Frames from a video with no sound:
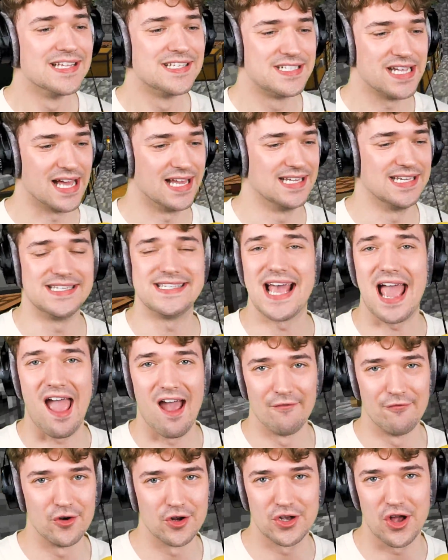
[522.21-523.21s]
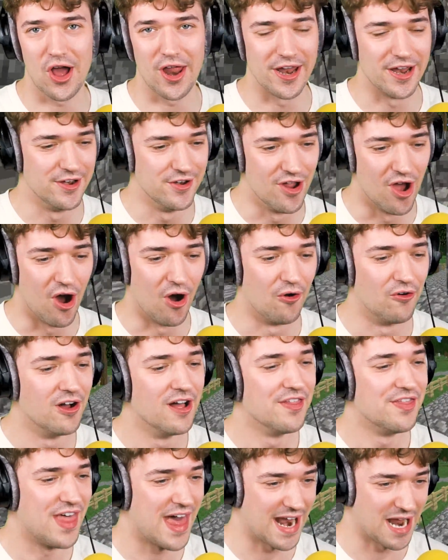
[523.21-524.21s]
Jelly's ever gonna know
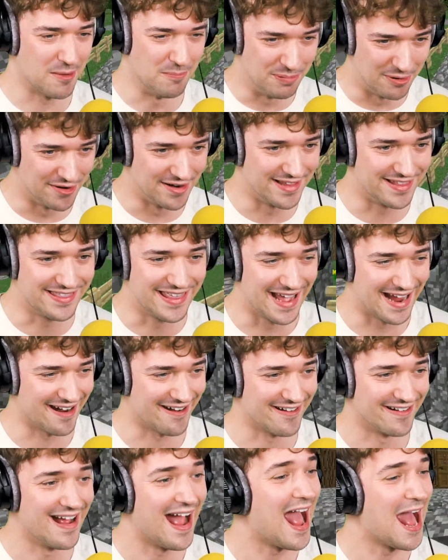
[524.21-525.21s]
that I put it there.